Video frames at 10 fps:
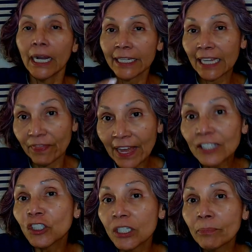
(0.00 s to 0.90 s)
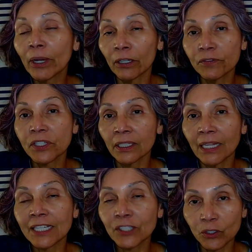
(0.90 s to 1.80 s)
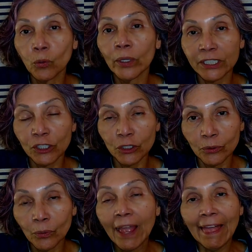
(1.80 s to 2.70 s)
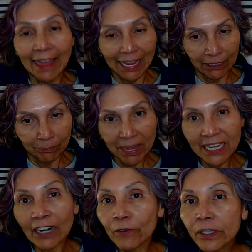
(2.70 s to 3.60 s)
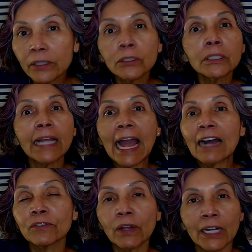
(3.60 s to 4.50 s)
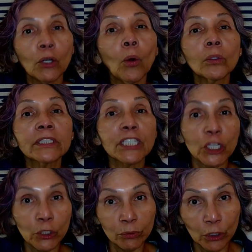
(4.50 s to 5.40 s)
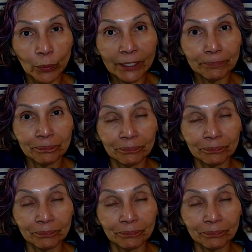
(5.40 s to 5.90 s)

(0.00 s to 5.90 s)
Again, that cheap pair of sunglasses is going to make everything have a golden hue to it.